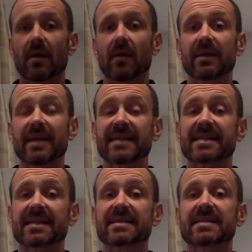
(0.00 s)
Our
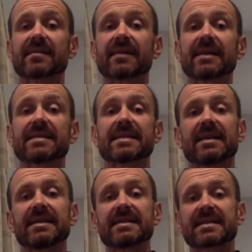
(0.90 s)
next exercise
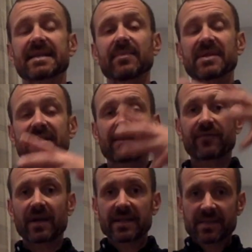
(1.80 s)
is similar to the
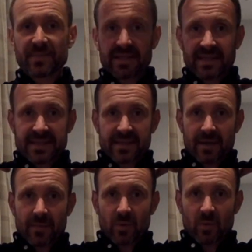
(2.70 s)
front, but this
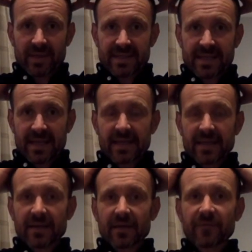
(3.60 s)
time we're
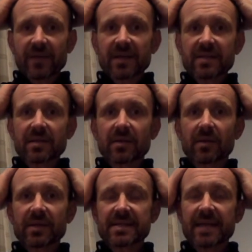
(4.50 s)
taking our fingers
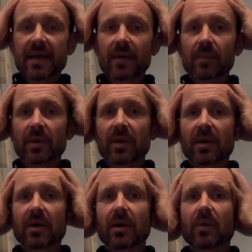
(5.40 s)
along the scalp.
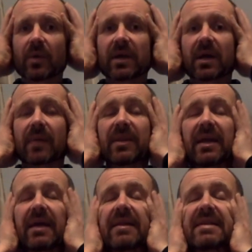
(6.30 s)
We're coming
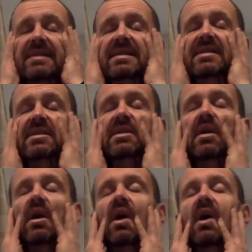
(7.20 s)
down the
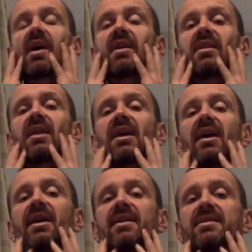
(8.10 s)
side of the
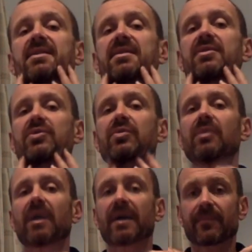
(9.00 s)
head to the
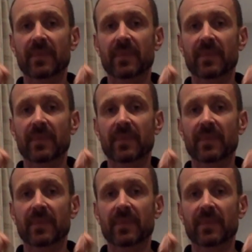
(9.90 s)
jawline